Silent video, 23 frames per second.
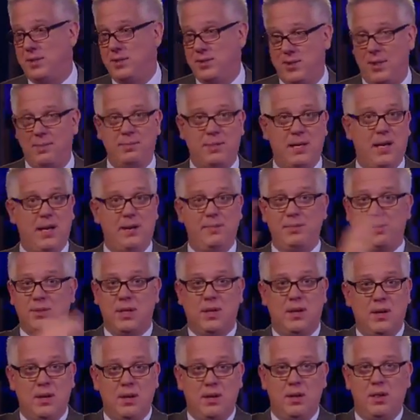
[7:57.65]
and sometimes
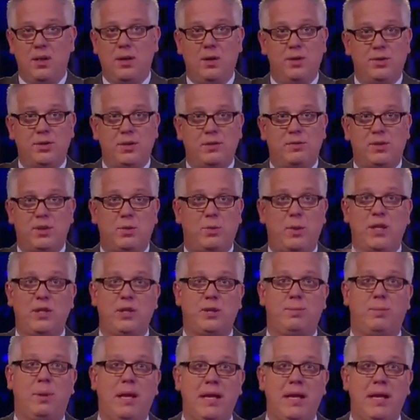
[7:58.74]
those have switched